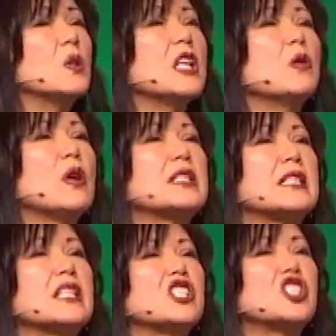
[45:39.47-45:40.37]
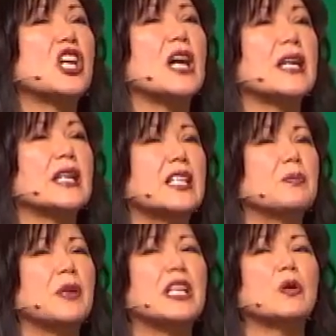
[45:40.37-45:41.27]
only was he a
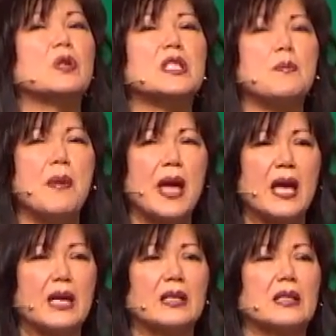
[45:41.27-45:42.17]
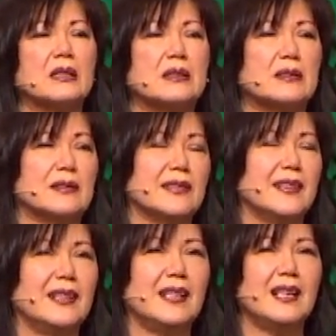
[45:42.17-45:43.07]
giant, but he was a man.
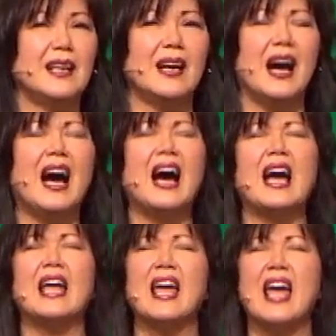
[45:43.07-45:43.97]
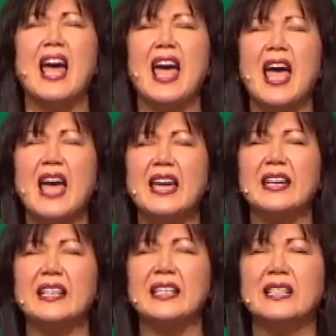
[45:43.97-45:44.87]
I
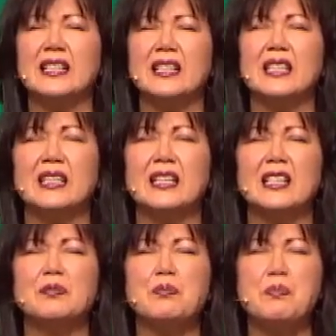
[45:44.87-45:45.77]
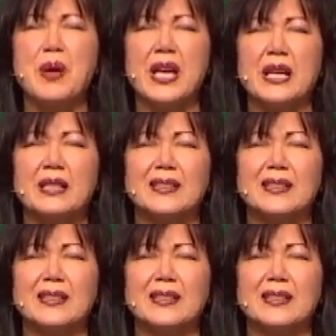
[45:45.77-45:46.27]
hated men.